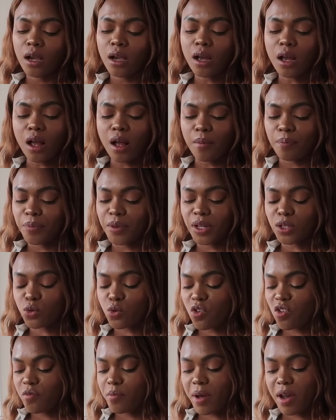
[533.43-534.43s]
It's
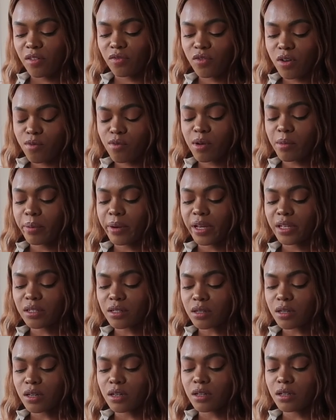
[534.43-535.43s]
one of my favorite
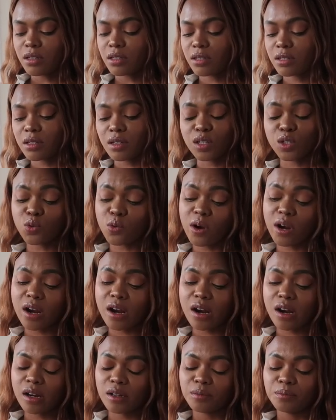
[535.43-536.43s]
places. It's
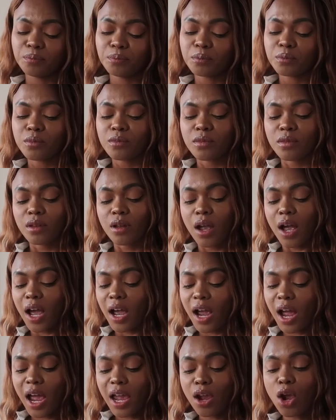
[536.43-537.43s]
where
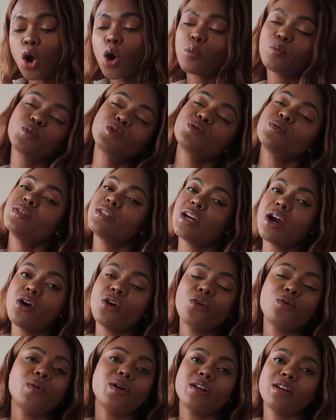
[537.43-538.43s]
I hope to
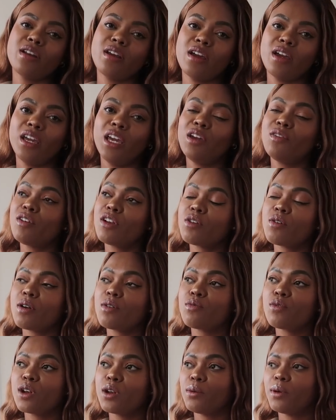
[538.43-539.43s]
retire one day, even though I
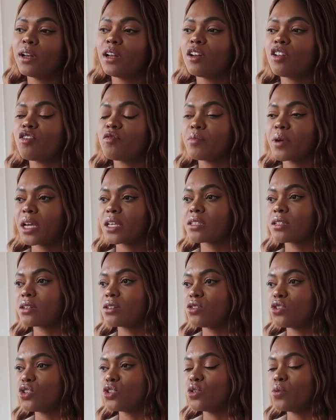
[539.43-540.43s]
really, really love
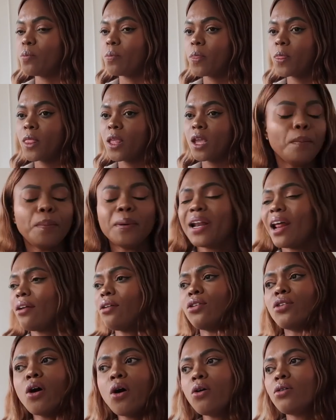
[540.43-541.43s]
Mexico. But I
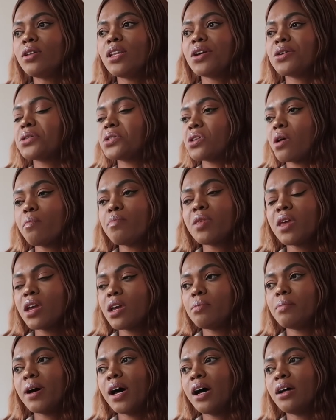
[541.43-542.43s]
don't know, there's something
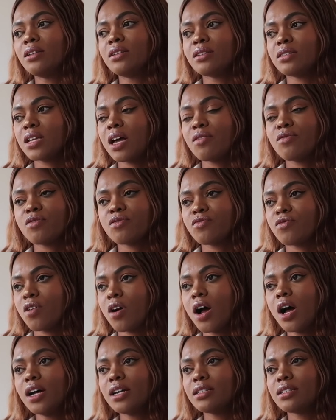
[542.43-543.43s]
about the south of
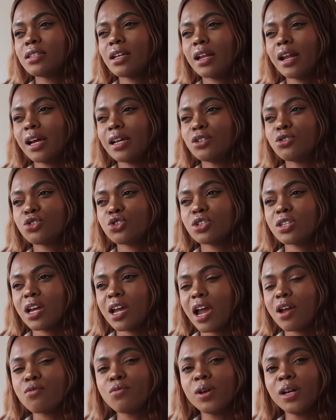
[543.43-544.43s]
France that I just
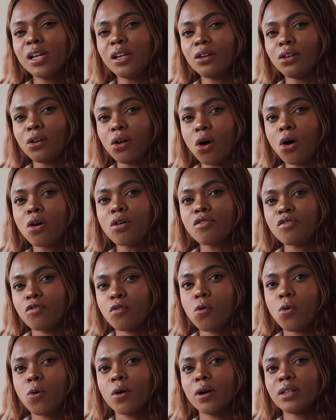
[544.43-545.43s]
like, I really long
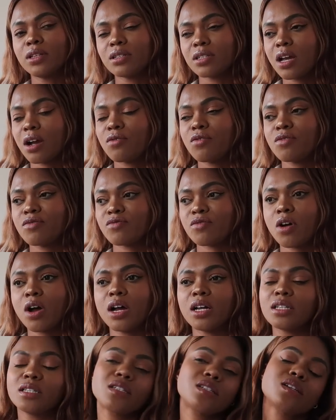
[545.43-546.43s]
for the south of
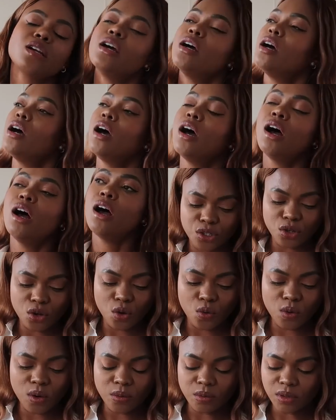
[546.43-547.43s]
France. So
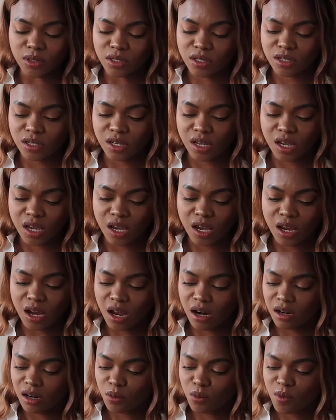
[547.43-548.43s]
we will see.
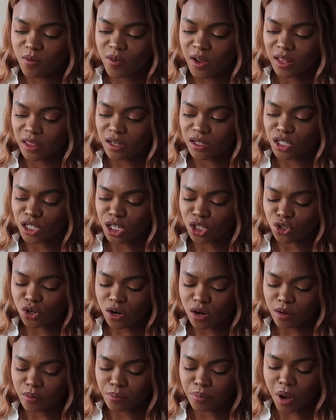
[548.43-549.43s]
And then we've got the
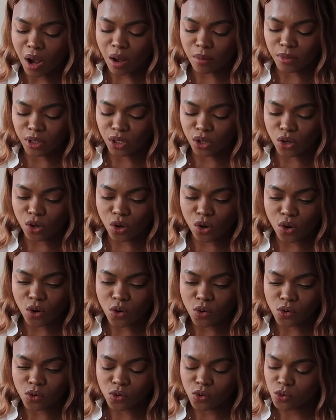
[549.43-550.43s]
ginger pomelo,
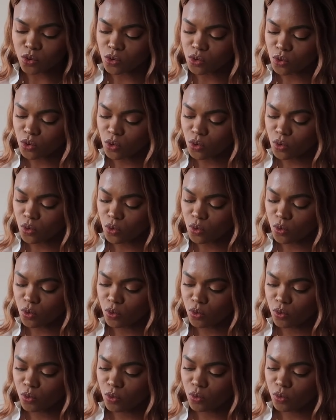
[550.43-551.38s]
who